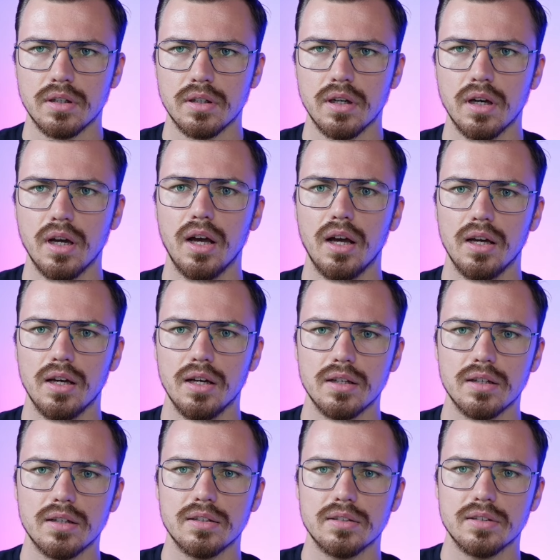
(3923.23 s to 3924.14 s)
Uh,
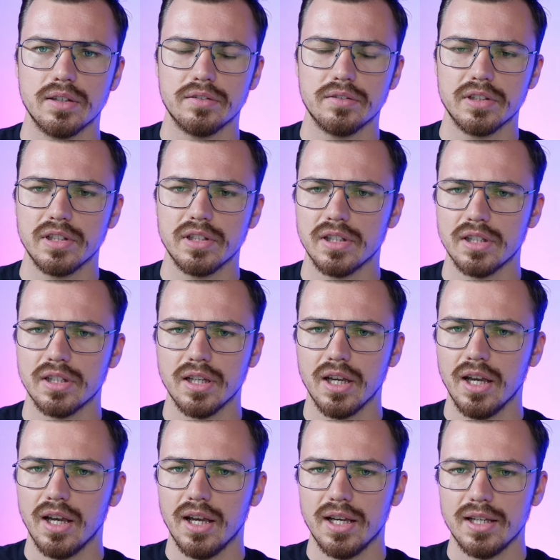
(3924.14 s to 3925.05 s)
definitely. It,
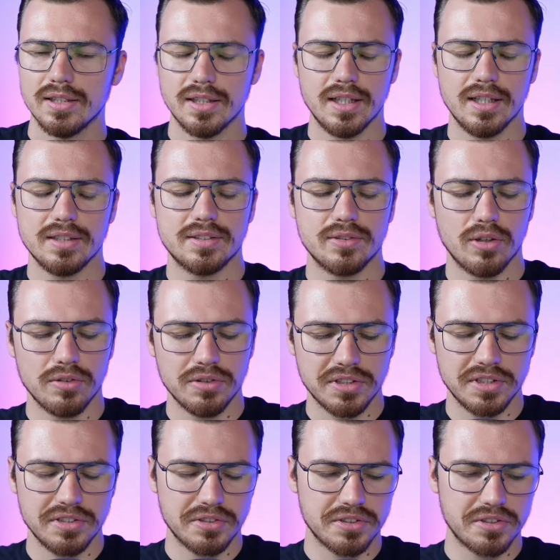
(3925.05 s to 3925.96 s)
it's always
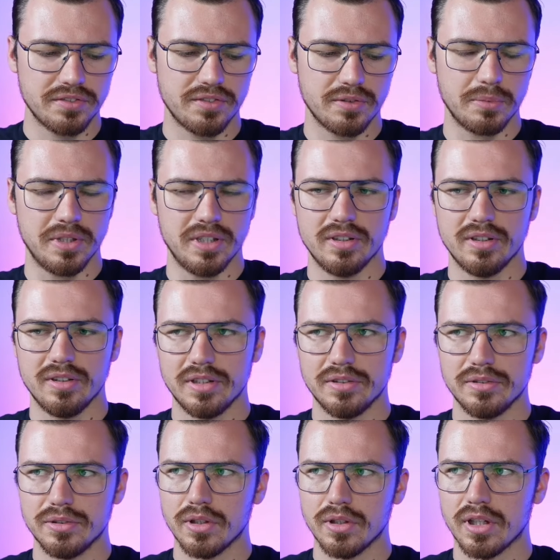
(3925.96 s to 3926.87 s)
interesting for me when
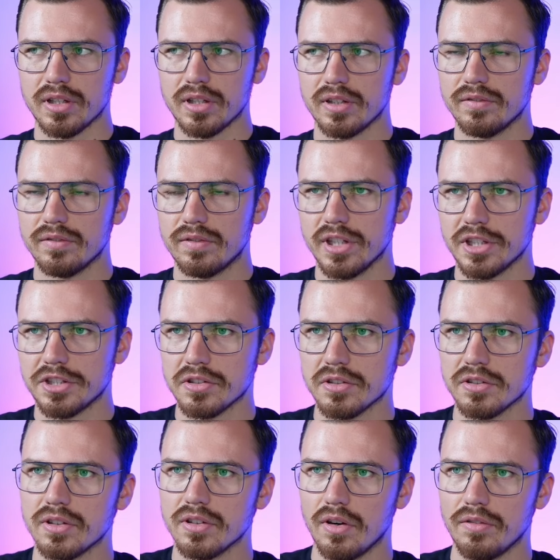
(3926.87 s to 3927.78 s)
you look at inflation,
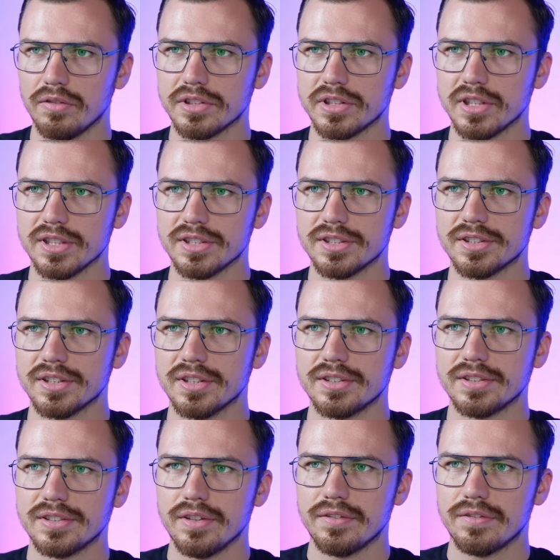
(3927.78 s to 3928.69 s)
and obviously it's,
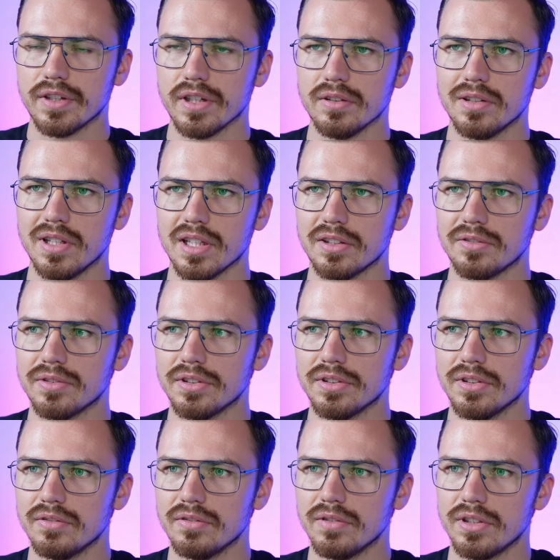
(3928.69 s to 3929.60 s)
it's different. Like
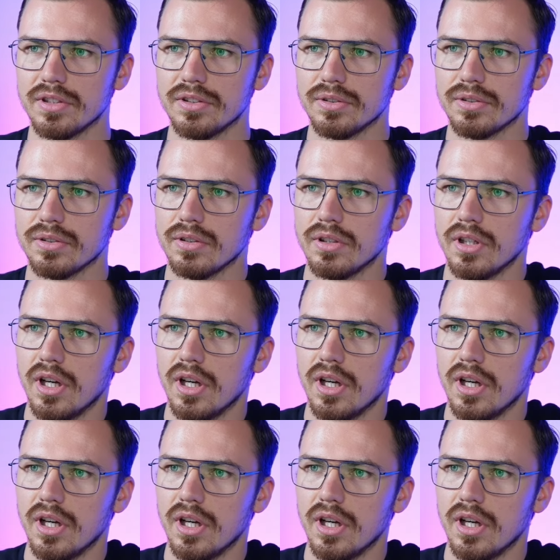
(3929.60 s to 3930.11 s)
when when you